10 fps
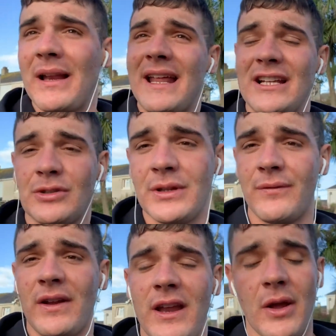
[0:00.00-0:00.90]
later in
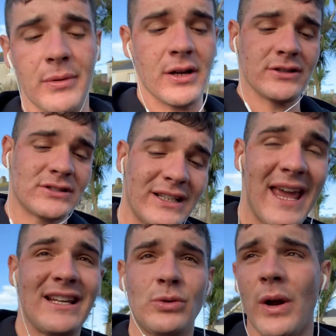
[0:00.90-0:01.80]
the video because
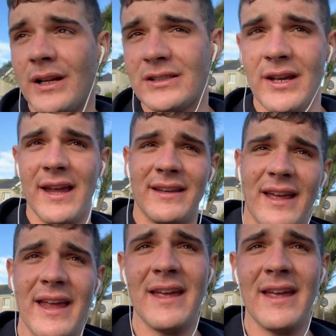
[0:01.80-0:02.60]
today is quite an exciting day.